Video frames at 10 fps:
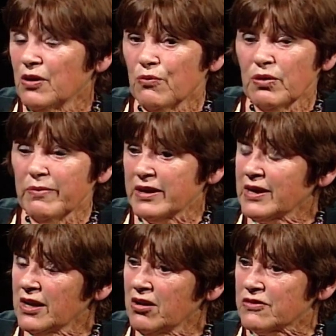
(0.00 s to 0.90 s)
we might
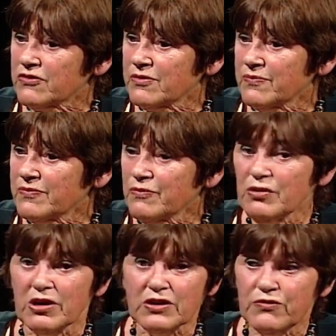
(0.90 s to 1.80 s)
get lost.
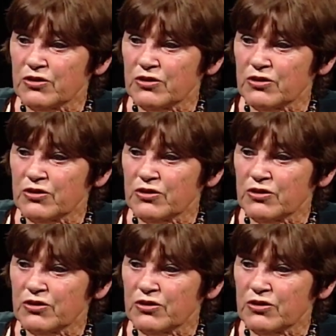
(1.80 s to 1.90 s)
We ask for